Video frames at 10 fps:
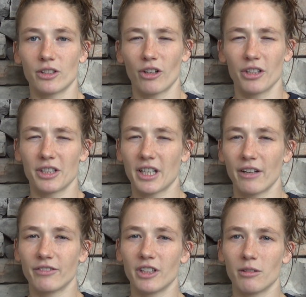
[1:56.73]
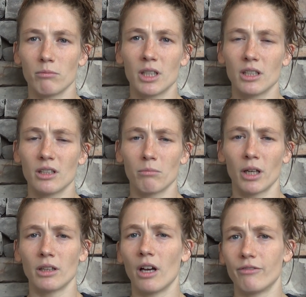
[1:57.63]
started stifling me and
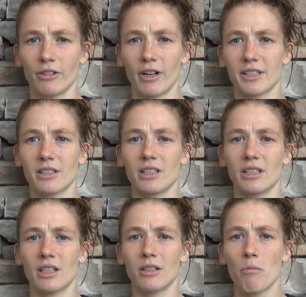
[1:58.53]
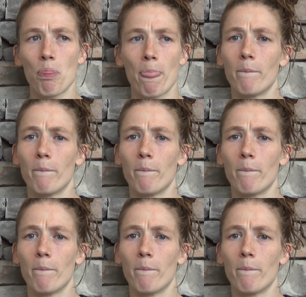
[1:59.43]
my love for wrestling and